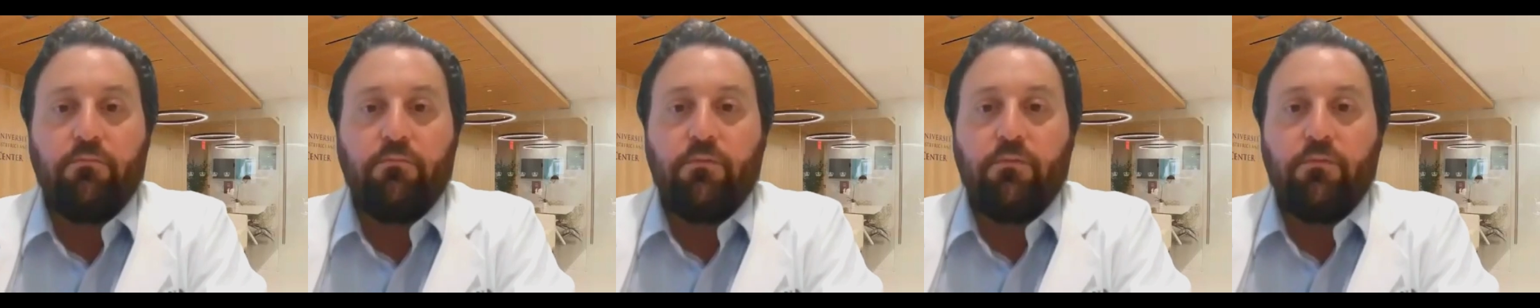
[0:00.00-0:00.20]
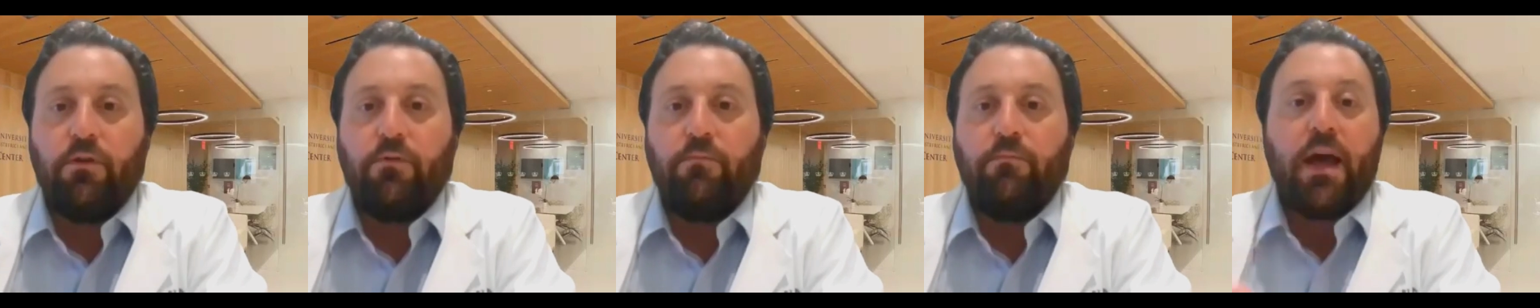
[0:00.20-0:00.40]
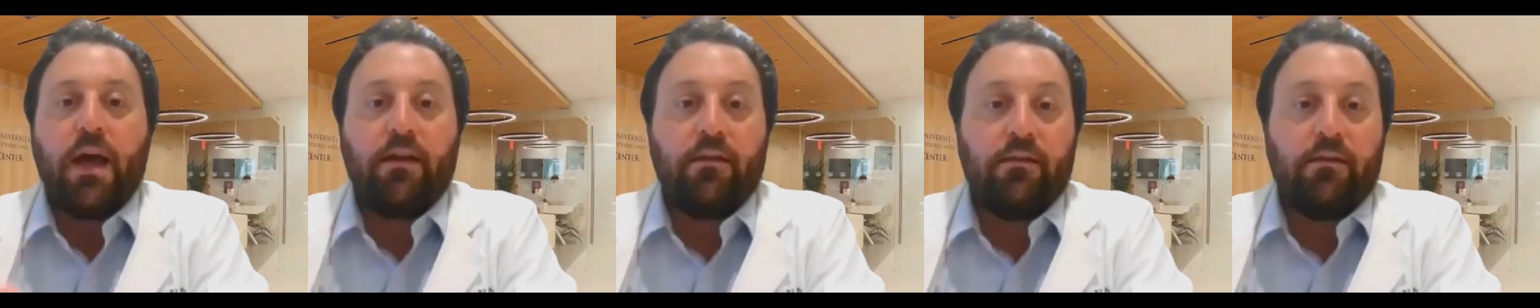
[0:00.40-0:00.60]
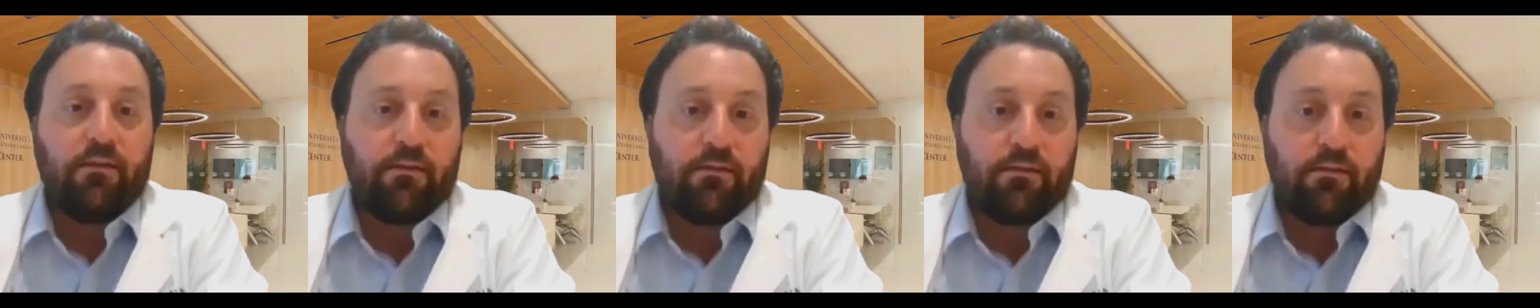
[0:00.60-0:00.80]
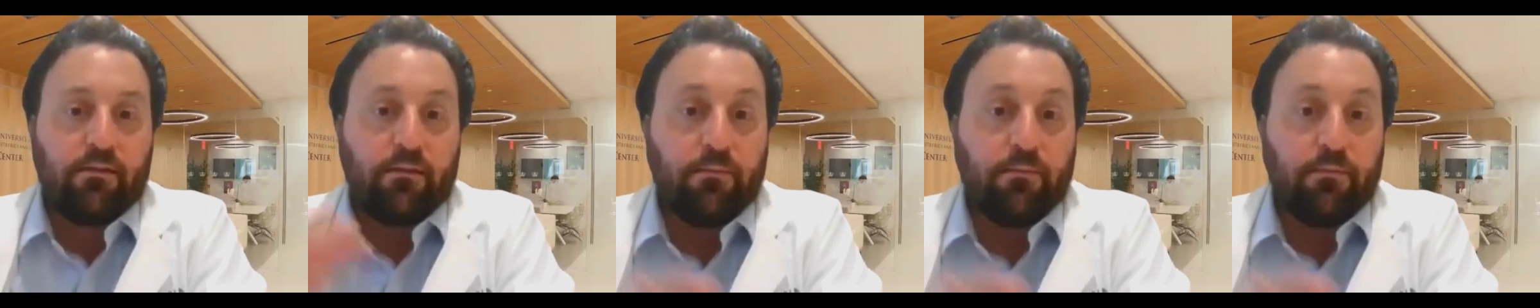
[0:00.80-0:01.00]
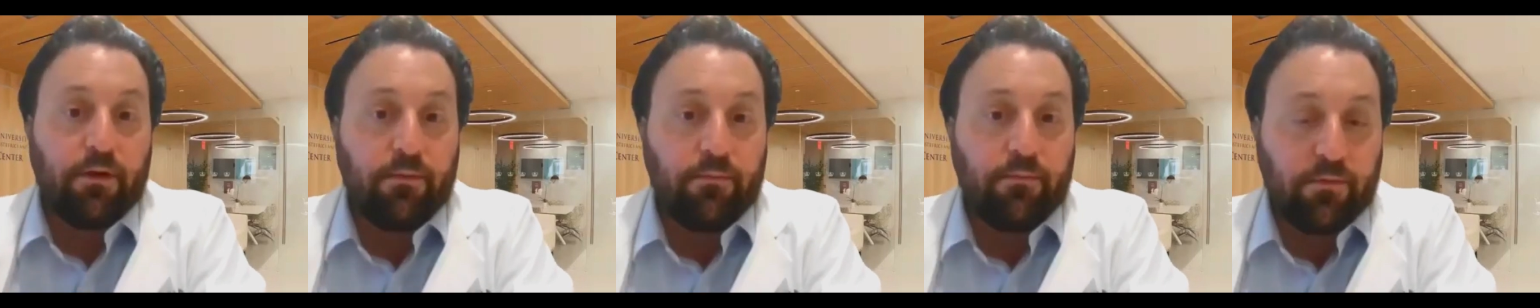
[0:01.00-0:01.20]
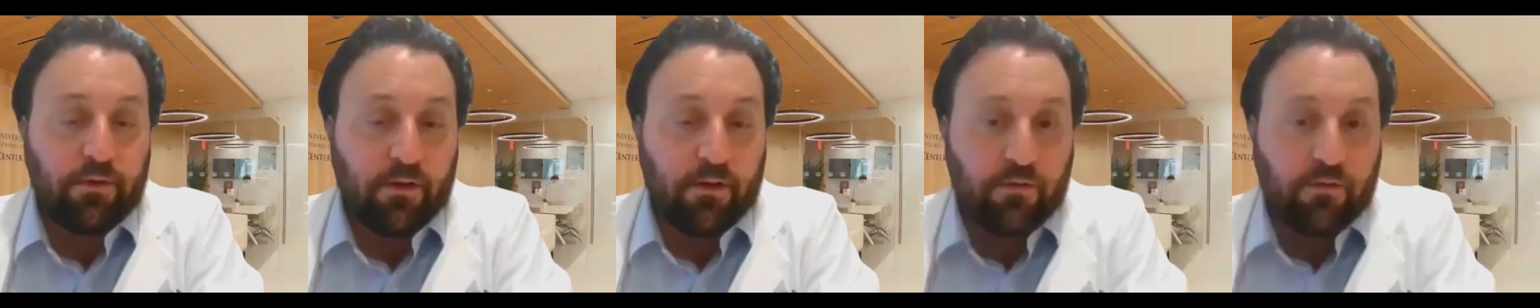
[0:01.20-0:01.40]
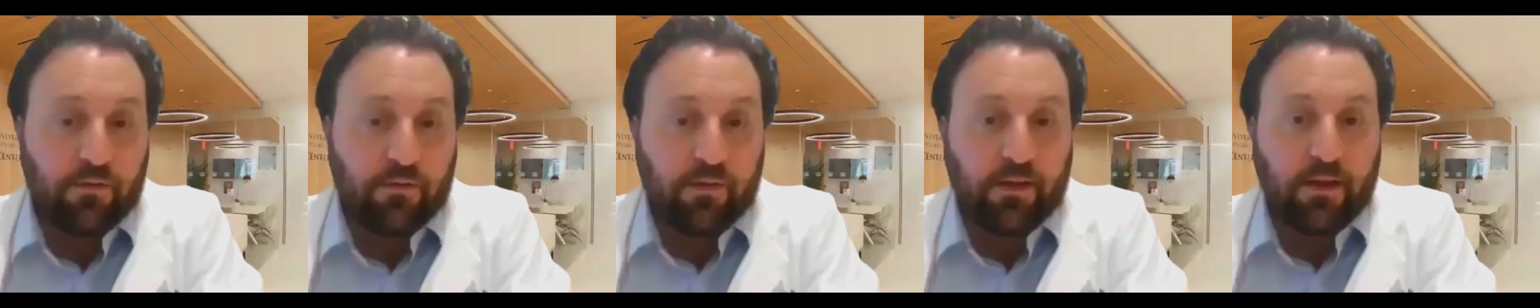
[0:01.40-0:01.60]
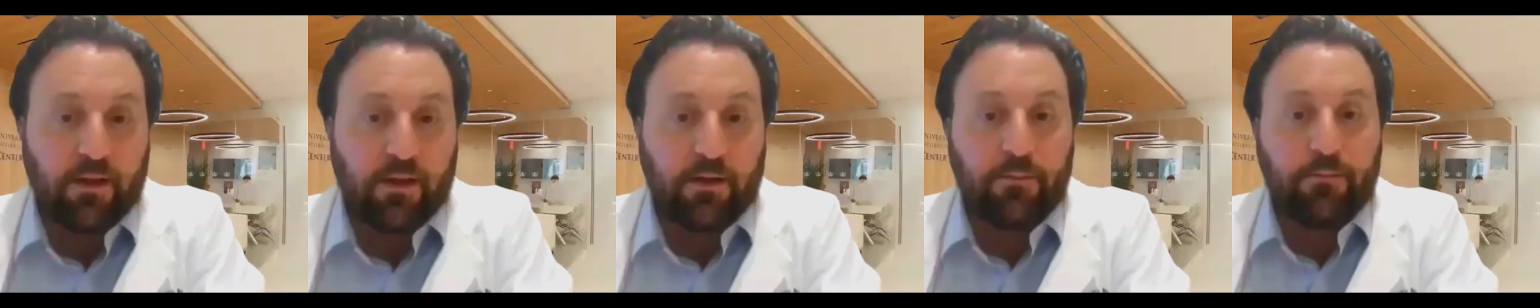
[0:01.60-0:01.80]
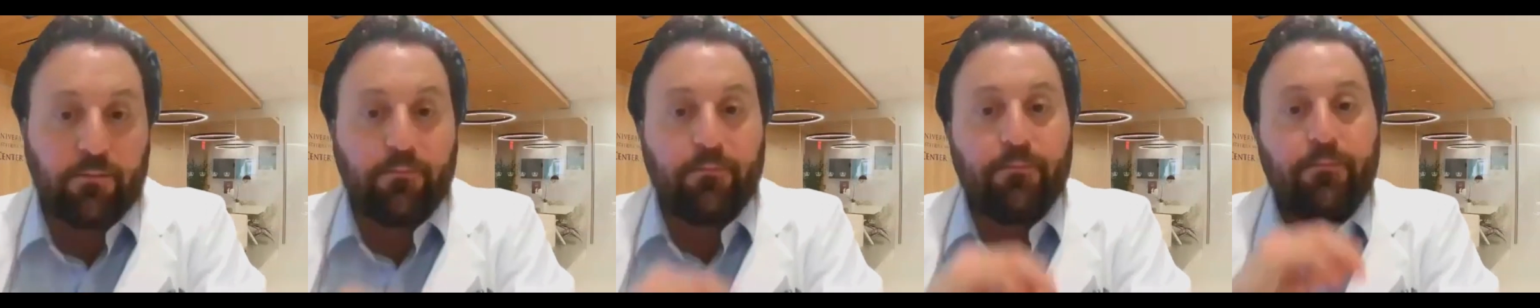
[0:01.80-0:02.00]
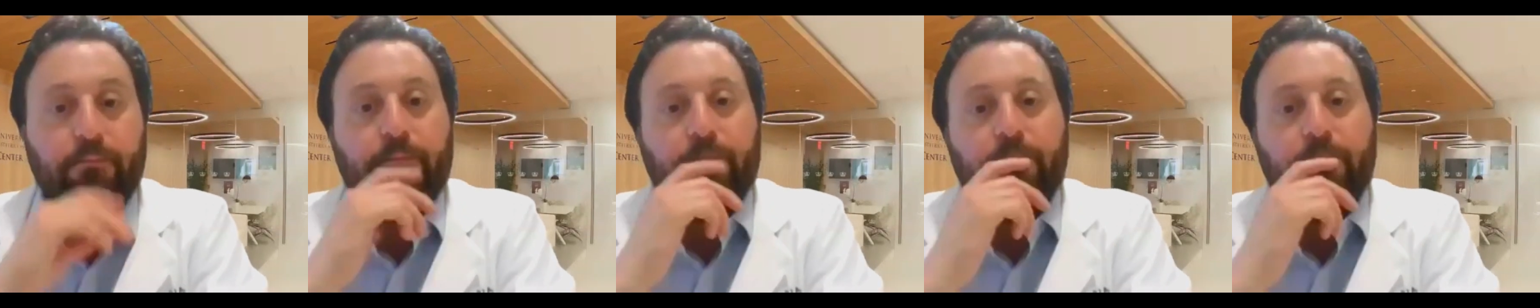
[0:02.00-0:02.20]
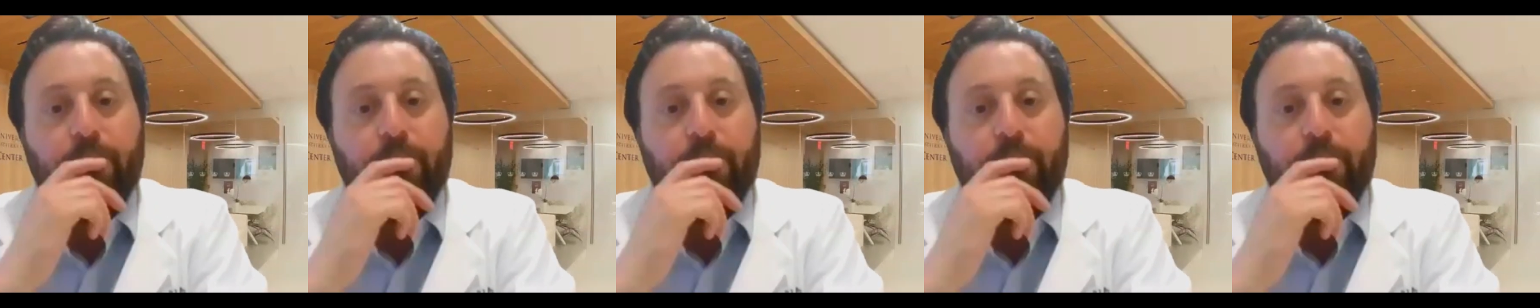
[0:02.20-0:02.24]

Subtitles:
maximum dosing.